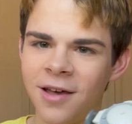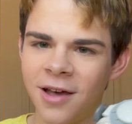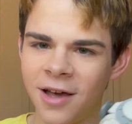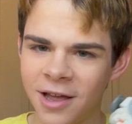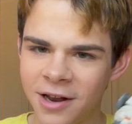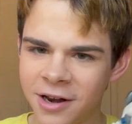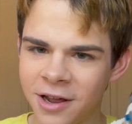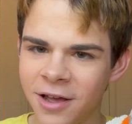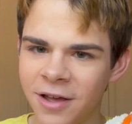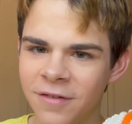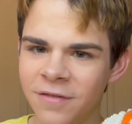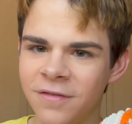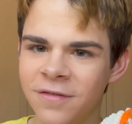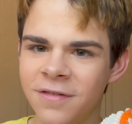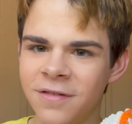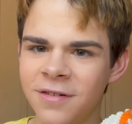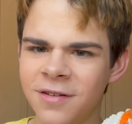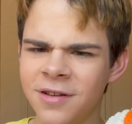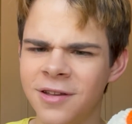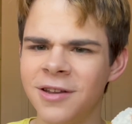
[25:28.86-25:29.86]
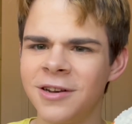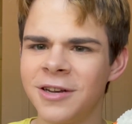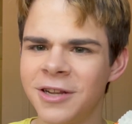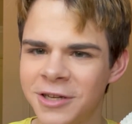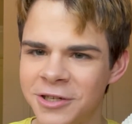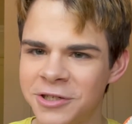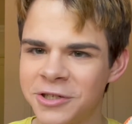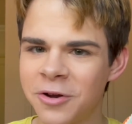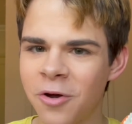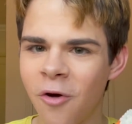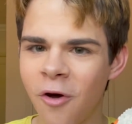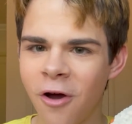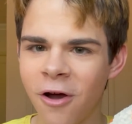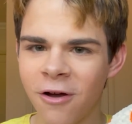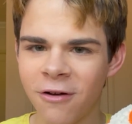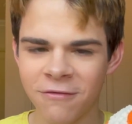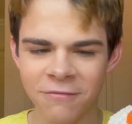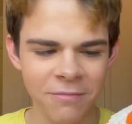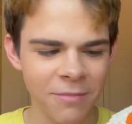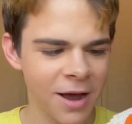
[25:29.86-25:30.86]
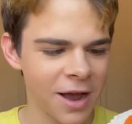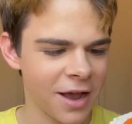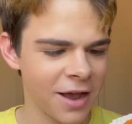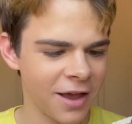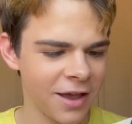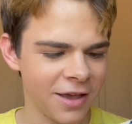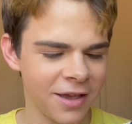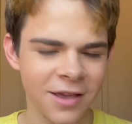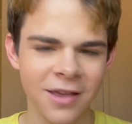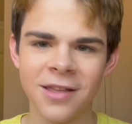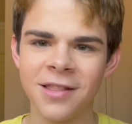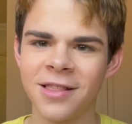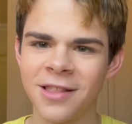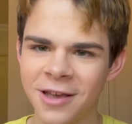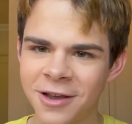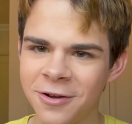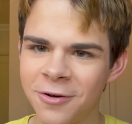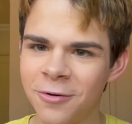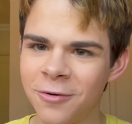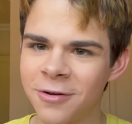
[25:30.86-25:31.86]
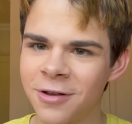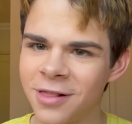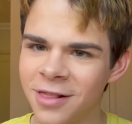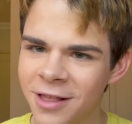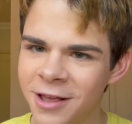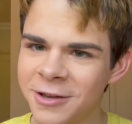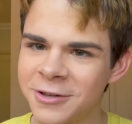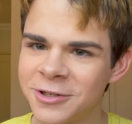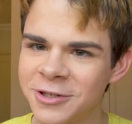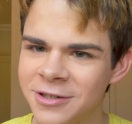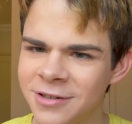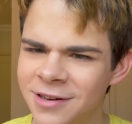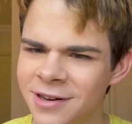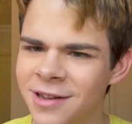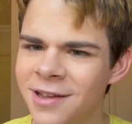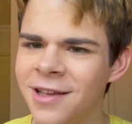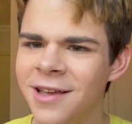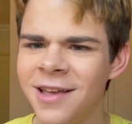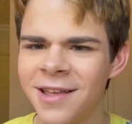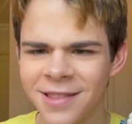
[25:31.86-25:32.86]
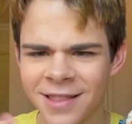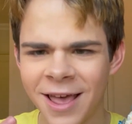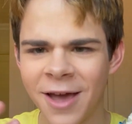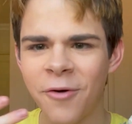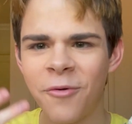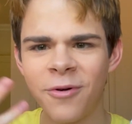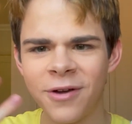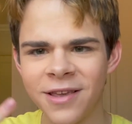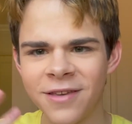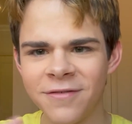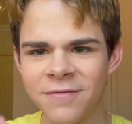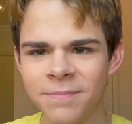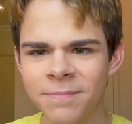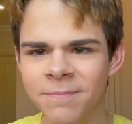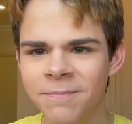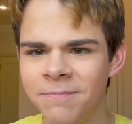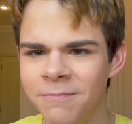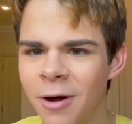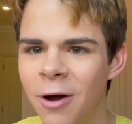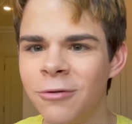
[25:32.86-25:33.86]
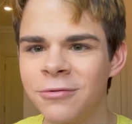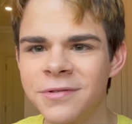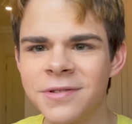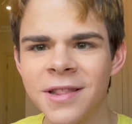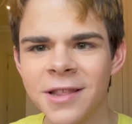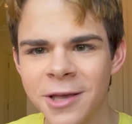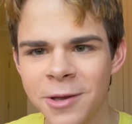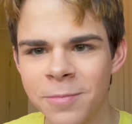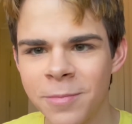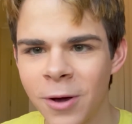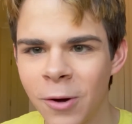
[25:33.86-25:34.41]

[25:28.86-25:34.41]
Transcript: Enough to show off my Lego collection that we've mostly